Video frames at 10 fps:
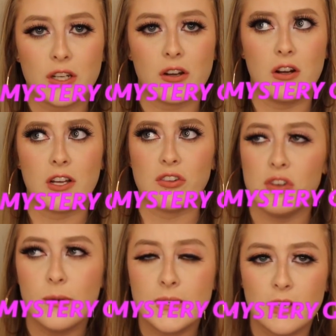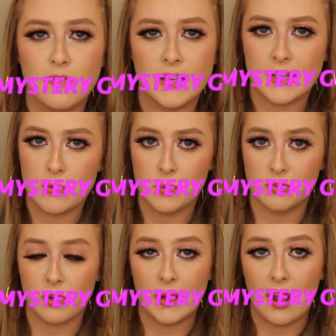girl because no one could figure out what
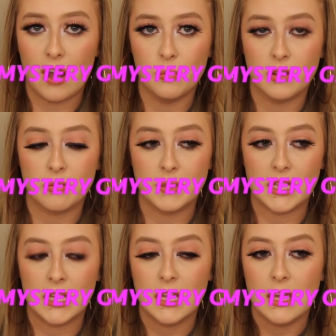was going on with me.